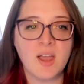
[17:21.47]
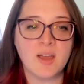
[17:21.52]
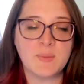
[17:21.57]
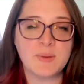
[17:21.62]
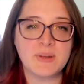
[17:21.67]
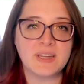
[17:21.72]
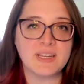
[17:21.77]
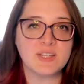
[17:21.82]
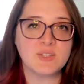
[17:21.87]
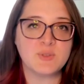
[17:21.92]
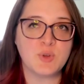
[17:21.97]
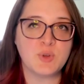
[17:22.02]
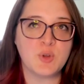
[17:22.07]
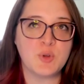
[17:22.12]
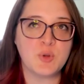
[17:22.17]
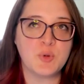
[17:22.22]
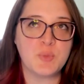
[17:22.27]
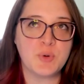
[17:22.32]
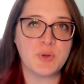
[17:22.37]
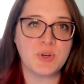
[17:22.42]
I mean, I guess when
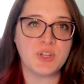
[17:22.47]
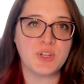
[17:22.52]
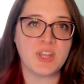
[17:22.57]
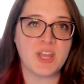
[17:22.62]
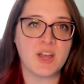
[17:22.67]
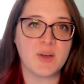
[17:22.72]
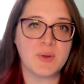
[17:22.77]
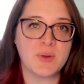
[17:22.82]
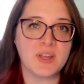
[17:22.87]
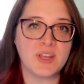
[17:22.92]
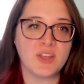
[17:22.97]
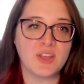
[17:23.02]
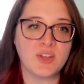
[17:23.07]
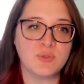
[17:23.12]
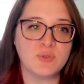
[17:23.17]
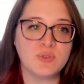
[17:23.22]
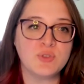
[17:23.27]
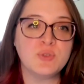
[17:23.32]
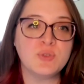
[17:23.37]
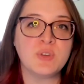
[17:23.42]
you put it that way, you
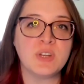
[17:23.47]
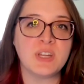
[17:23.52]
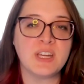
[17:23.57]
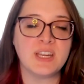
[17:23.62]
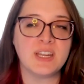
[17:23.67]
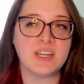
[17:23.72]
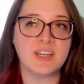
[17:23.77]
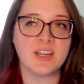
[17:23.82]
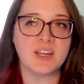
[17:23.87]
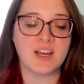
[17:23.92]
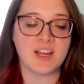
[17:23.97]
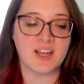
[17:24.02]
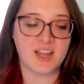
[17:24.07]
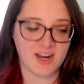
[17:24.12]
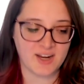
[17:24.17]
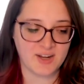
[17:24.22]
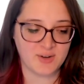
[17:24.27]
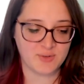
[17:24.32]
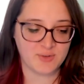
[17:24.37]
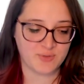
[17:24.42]
do need a
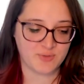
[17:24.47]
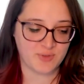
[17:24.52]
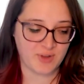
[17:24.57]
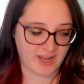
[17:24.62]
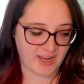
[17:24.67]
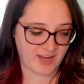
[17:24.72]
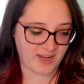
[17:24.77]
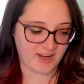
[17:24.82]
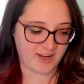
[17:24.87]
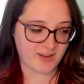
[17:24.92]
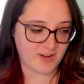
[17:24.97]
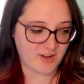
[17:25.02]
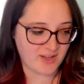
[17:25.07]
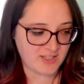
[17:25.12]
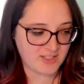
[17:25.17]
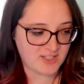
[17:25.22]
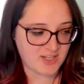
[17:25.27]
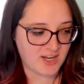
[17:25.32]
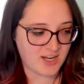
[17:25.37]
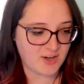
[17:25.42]
kind of a
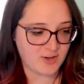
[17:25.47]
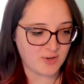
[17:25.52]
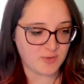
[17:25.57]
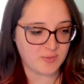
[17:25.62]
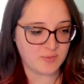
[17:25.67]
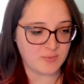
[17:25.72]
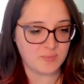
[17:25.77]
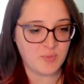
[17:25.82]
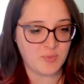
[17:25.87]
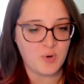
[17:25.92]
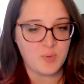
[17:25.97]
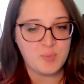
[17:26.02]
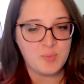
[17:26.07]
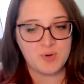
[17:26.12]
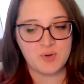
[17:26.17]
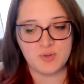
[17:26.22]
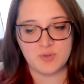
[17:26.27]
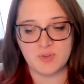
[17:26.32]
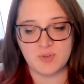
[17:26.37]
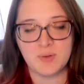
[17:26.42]
entire
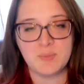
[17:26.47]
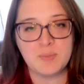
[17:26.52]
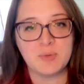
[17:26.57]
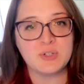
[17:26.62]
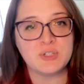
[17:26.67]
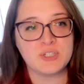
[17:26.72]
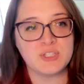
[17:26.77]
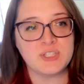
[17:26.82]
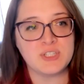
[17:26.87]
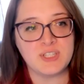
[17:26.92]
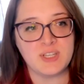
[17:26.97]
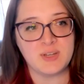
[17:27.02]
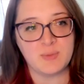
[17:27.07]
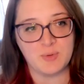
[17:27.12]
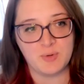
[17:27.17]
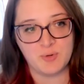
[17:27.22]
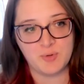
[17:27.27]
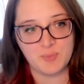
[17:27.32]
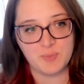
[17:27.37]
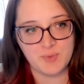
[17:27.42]
mobile emergency
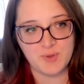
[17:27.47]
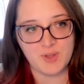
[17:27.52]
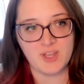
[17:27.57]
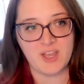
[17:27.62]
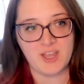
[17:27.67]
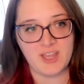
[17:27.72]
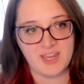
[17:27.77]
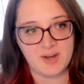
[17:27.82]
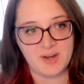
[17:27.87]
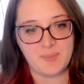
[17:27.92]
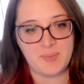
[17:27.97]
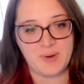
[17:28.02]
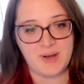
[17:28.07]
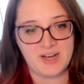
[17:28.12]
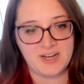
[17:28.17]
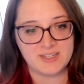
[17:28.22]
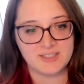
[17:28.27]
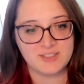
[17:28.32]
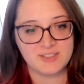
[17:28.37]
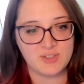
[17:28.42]
room in a
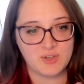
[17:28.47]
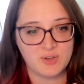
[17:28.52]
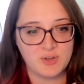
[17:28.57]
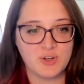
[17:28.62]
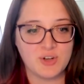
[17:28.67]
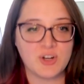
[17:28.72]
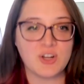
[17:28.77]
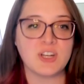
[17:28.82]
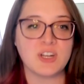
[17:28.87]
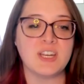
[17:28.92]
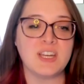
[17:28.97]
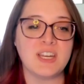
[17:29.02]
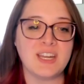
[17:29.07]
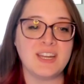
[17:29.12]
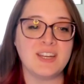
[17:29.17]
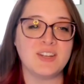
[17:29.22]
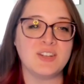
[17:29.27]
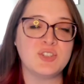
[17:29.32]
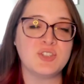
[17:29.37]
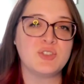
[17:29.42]
box. So you're going to
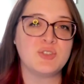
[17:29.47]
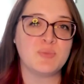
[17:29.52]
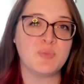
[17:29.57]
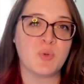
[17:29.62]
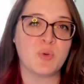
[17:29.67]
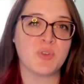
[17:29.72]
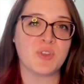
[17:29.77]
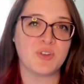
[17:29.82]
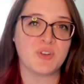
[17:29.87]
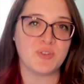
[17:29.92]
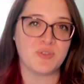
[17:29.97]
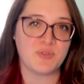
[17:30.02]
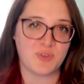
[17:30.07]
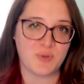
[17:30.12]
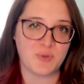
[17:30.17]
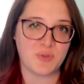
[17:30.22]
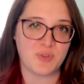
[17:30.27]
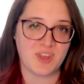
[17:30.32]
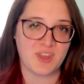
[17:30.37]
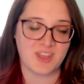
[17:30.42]
need just more than a
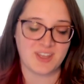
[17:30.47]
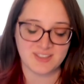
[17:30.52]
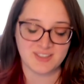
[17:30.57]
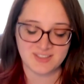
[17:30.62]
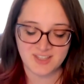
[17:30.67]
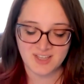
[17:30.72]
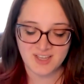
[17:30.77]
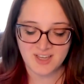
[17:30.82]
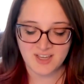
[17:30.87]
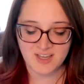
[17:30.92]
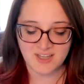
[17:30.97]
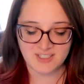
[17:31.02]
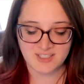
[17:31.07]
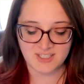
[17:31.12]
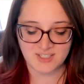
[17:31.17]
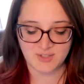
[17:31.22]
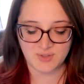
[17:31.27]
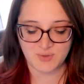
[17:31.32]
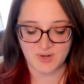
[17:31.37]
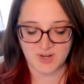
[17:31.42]
few things
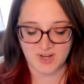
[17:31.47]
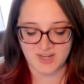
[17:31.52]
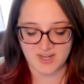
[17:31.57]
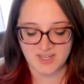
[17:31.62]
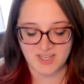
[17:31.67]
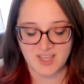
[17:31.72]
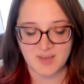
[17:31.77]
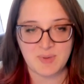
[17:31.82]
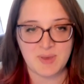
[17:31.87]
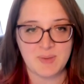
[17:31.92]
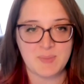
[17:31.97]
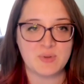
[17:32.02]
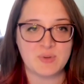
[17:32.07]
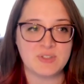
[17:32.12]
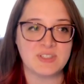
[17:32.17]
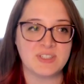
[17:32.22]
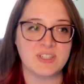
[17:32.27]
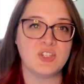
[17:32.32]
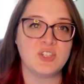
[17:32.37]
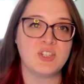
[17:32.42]
to uh, get people
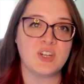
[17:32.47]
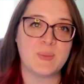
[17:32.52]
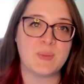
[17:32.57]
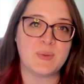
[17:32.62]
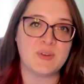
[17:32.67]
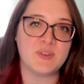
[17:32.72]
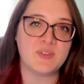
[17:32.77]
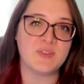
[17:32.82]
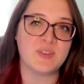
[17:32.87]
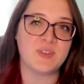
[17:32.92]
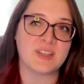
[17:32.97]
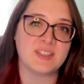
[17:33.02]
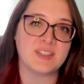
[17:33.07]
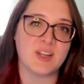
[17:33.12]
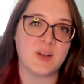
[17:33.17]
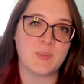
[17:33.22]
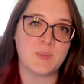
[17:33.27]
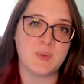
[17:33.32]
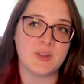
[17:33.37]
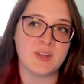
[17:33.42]
stitched up and fixed
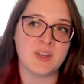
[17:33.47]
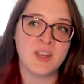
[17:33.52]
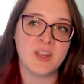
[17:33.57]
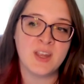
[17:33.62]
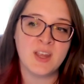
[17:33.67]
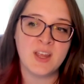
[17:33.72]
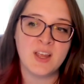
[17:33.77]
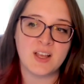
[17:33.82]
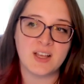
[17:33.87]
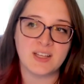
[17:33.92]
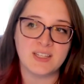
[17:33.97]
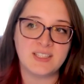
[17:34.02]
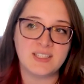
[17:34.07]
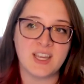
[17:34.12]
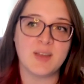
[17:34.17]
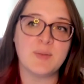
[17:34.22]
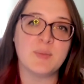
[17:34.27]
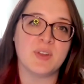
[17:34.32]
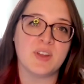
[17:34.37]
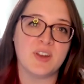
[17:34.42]
up and
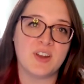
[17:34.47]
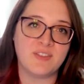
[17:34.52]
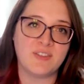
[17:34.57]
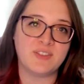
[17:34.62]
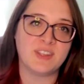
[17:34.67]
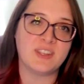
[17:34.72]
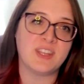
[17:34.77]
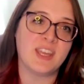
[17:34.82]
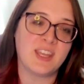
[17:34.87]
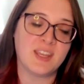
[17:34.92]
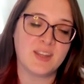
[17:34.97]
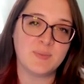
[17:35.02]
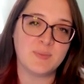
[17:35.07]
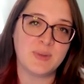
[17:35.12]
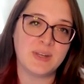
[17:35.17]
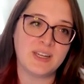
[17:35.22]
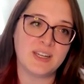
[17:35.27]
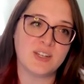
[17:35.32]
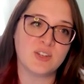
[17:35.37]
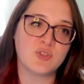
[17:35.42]
stable enough that they can
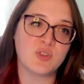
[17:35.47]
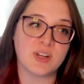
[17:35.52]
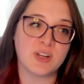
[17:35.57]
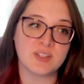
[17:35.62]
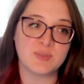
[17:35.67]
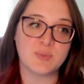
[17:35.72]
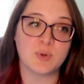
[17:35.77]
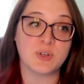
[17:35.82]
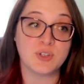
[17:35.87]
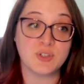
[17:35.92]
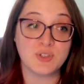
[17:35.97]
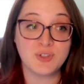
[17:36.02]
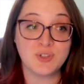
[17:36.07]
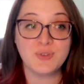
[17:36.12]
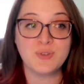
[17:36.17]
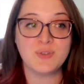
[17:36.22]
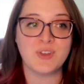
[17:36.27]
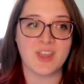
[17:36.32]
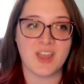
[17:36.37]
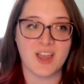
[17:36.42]
be transported
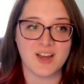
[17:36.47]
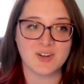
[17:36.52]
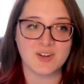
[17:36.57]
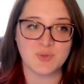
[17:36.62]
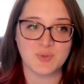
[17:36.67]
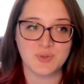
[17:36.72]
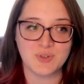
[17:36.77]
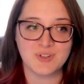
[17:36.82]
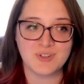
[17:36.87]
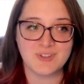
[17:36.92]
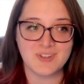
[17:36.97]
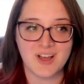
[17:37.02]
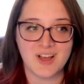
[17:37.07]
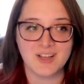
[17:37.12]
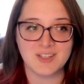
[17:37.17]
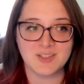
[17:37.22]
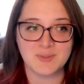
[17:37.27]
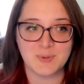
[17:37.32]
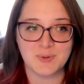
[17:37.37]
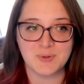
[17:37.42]
to the actual
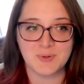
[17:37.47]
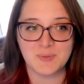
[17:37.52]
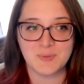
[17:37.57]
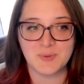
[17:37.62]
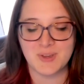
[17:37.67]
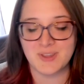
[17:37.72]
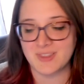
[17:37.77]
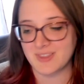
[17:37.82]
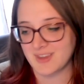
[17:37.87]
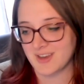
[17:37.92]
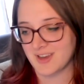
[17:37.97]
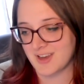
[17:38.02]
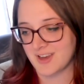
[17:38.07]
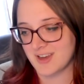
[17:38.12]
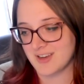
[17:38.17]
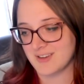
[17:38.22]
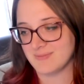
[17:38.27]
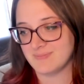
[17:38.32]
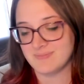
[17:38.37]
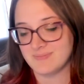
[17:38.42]
hospital with
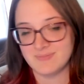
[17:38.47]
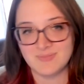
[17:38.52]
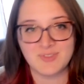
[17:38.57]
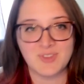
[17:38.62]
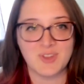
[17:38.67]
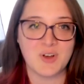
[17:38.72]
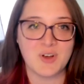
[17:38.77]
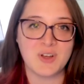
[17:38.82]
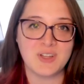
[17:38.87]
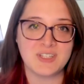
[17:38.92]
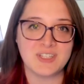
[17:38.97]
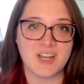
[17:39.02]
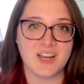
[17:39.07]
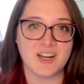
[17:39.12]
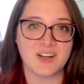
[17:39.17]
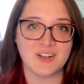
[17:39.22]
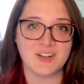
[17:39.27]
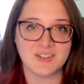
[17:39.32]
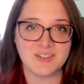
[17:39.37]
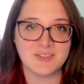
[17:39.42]
um, the
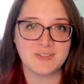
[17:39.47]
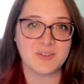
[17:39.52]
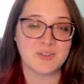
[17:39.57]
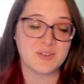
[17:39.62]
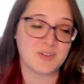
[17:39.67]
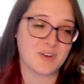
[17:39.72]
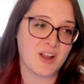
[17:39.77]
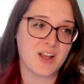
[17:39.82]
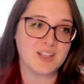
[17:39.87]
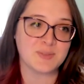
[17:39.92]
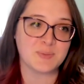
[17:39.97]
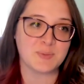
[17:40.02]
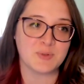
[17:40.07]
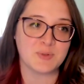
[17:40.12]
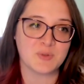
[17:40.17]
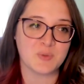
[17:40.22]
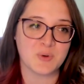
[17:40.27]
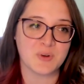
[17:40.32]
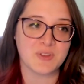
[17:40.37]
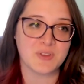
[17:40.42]
entire
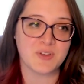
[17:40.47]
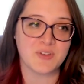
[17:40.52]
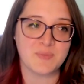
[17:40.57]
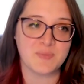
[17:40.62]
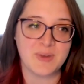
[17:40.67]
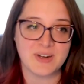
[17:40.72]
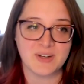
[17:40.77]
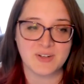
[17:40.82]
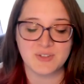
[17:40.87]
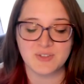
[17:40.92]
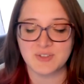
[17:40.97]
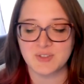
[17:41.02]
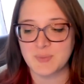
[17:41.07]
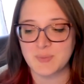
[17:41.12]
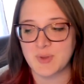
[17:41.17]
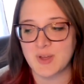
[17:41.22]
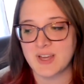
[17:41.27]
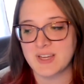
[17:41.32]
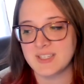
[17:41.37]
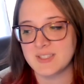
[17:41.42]
hospital's worth of medical
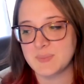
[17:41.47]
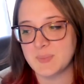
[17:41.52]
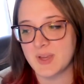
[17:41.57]
supplies.